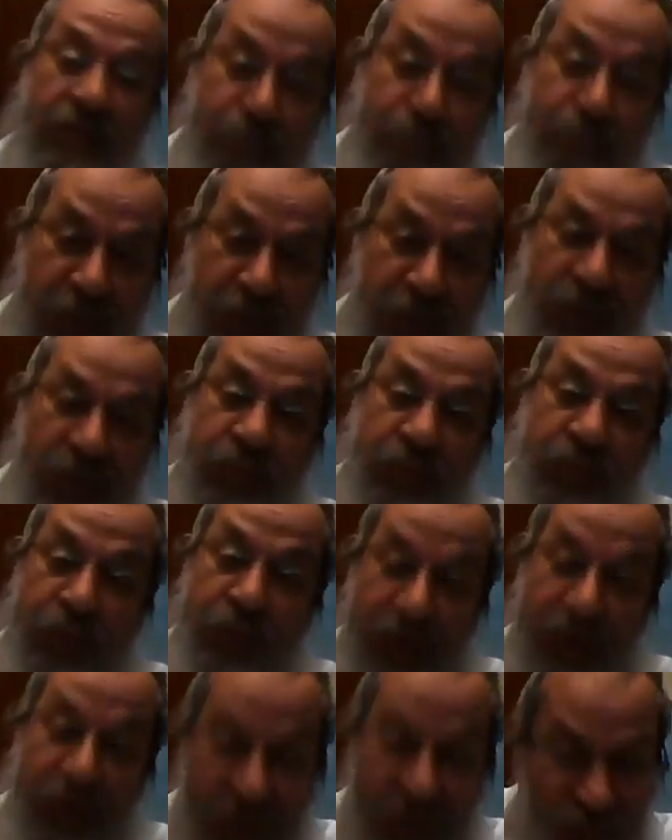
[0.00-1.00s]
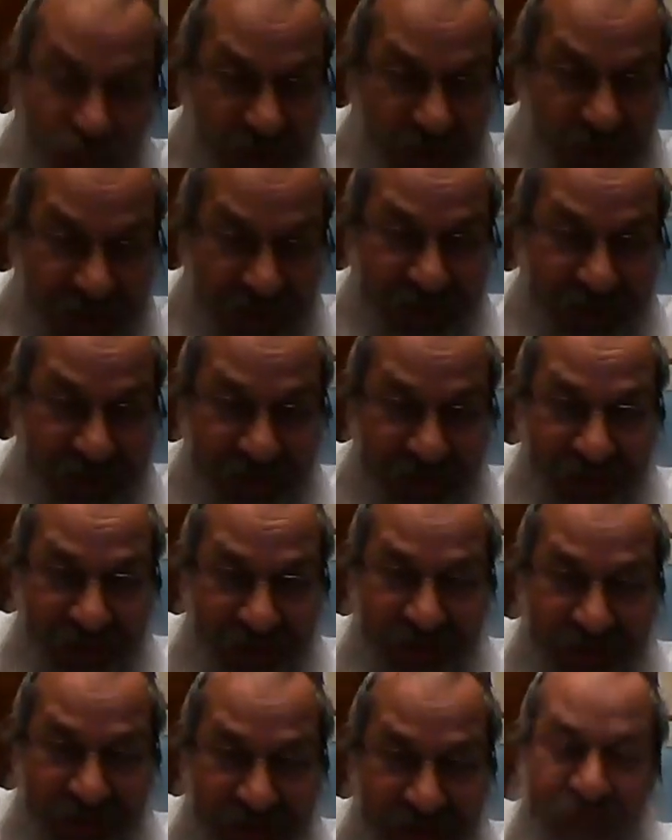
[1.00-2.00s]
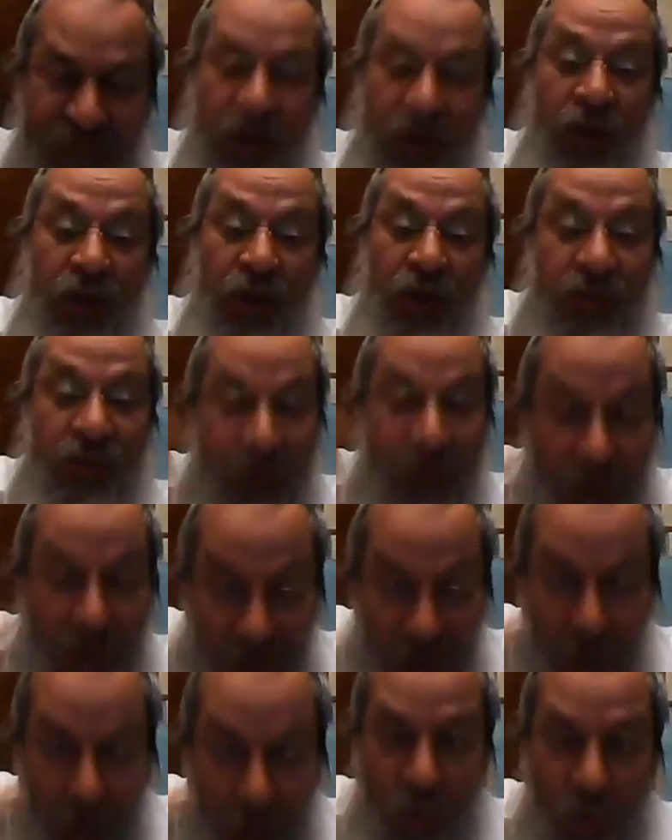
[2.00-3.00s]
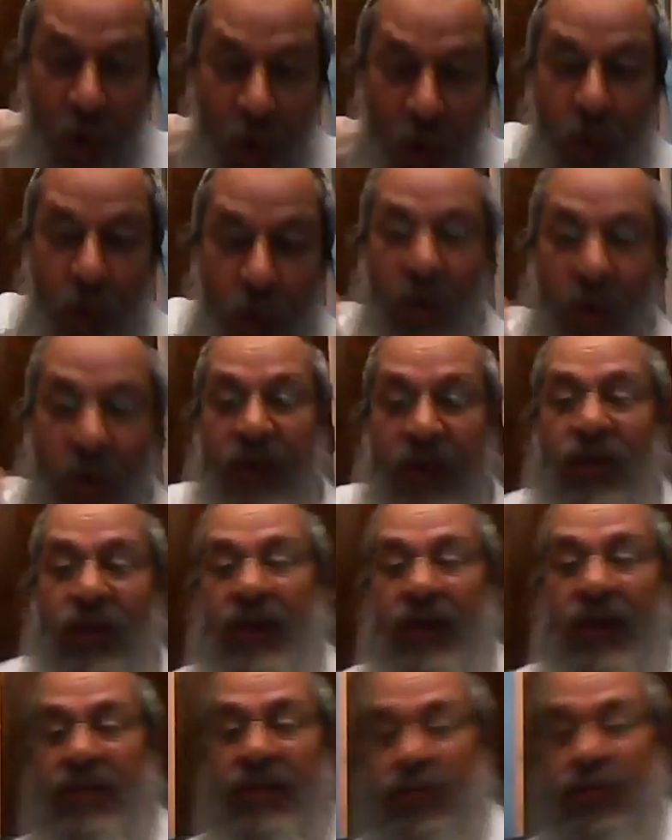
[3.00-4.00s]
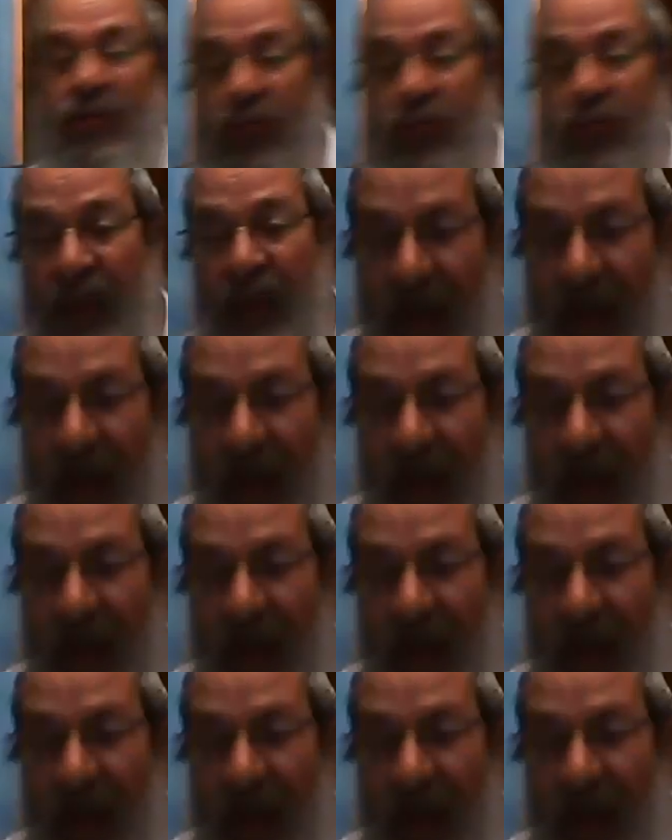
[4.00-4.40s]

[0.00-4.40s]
Petersburg. Interestingly enough, they know where that is today.